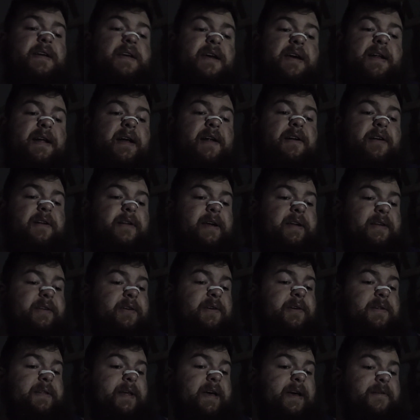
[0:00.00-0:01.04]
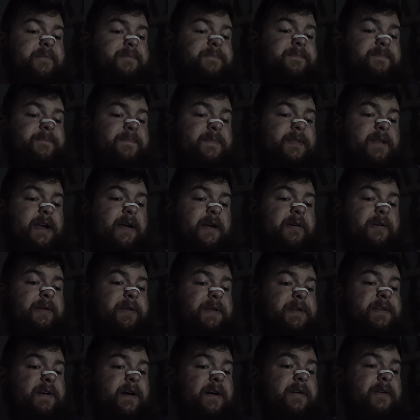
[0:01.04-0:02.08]
And I don't like doing that. I
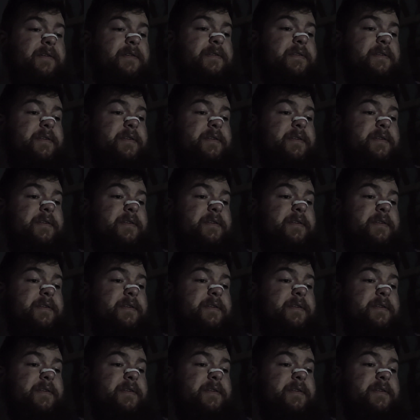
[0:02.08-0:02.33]
really don't.